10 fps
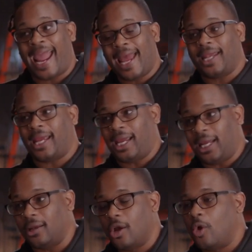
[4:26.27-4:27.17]
and
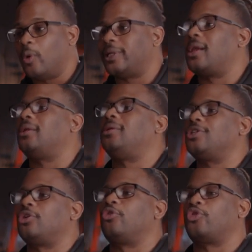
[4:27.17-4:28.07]
eat without
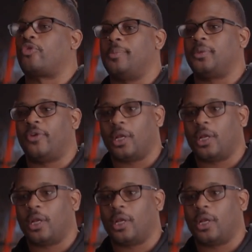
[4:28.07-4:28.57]
additional streams of